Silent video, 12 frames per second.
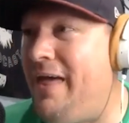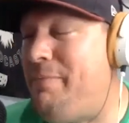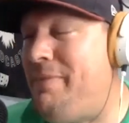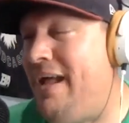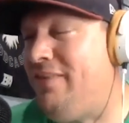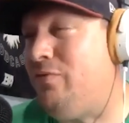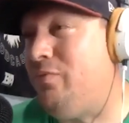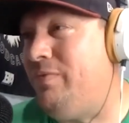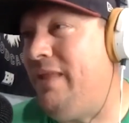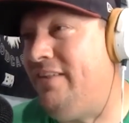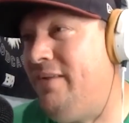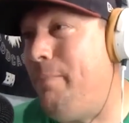I mean, that's,
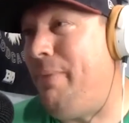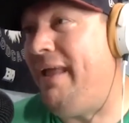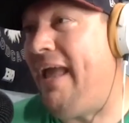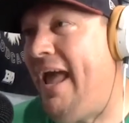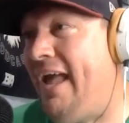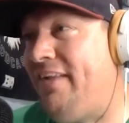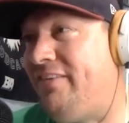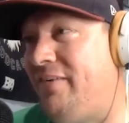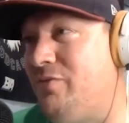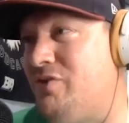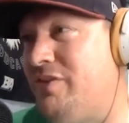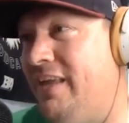that's a big ask,
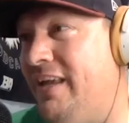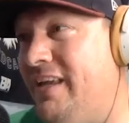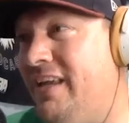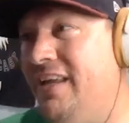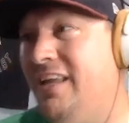don't you think?